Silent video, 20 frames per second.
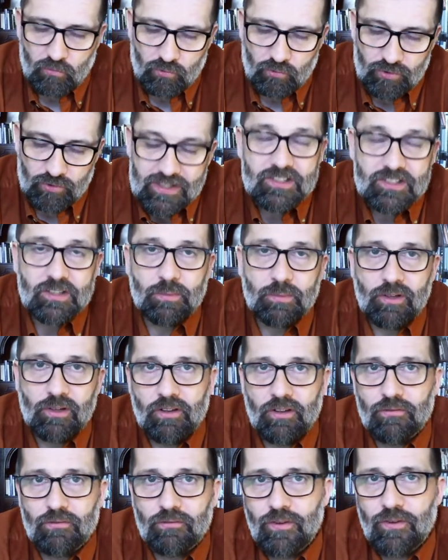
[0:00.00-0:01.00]

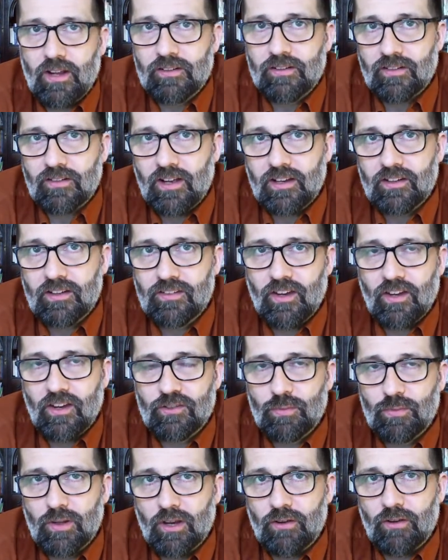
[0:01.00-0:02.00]
reasonably unfettered
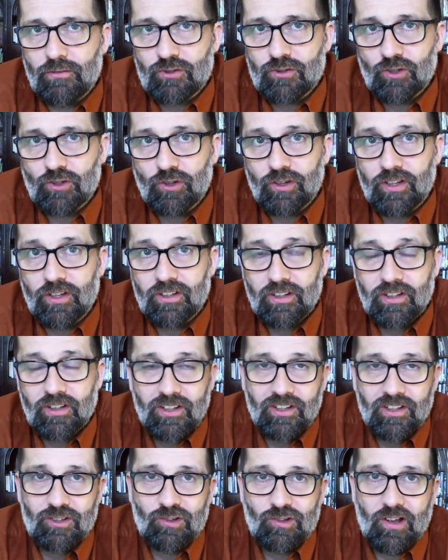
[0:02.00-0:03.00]
access we now enjoy
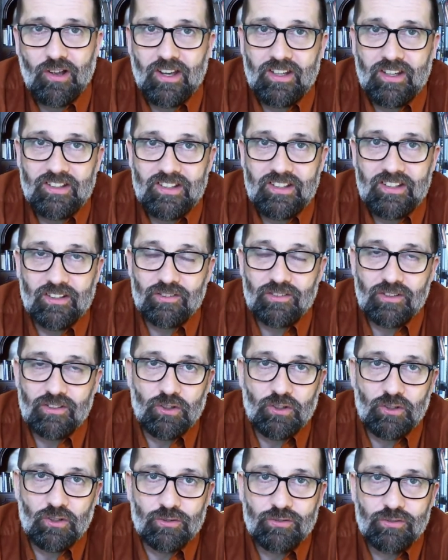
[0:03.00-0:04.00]
to ideas
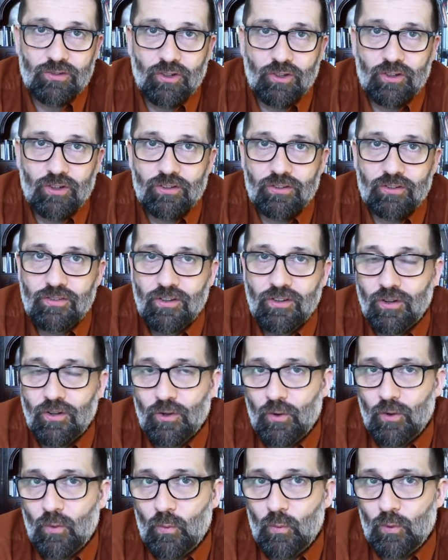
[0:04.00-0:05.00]
of all sorts
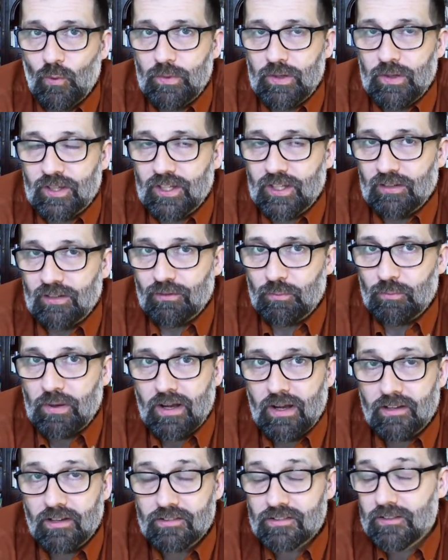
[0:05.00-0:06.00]
will be a thing of the
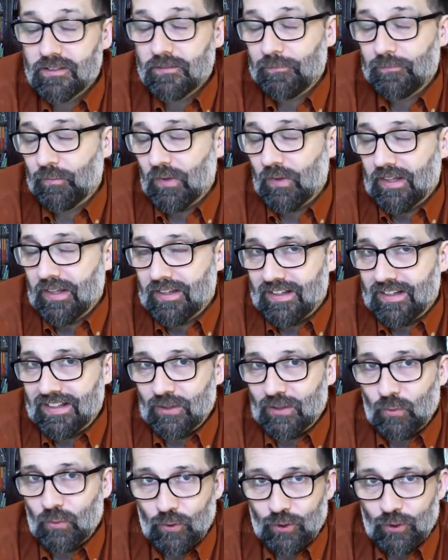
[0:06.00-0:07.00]
past,
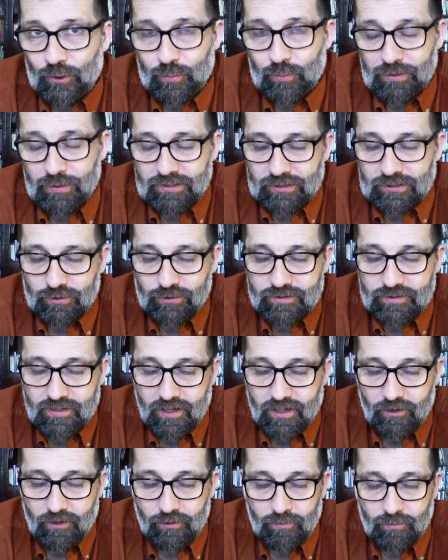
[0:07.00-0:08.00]
and it will be closed
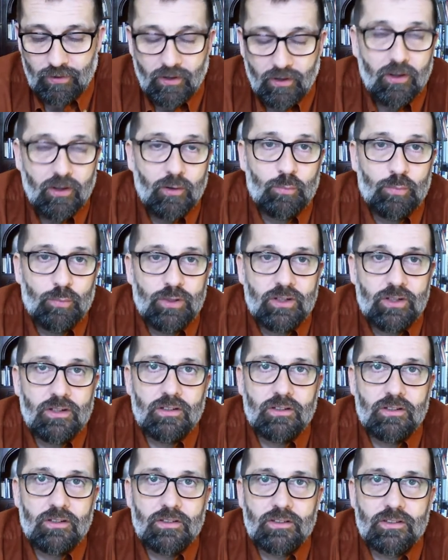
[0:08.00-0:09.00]
down
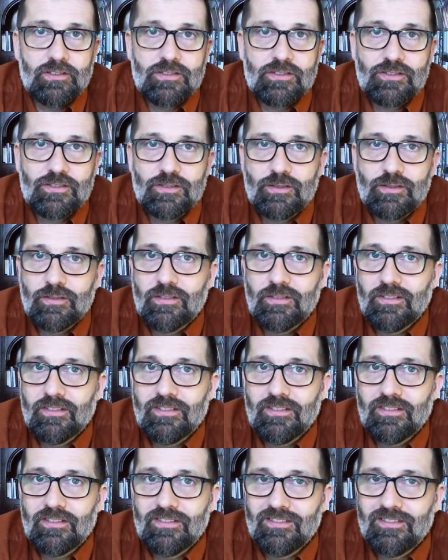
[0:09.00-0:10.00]
because
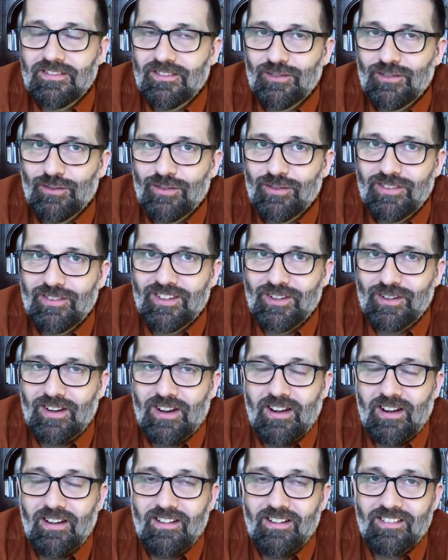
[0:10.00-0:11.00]

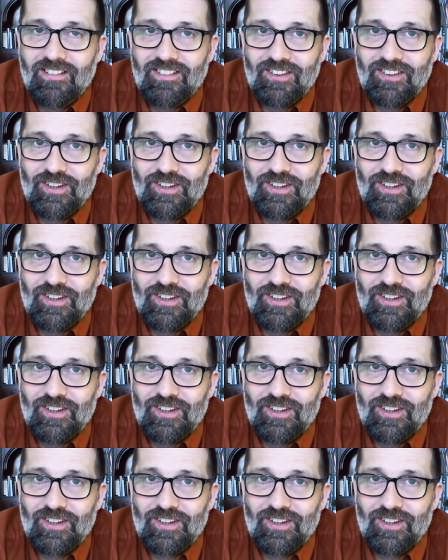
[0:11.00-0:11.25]
there are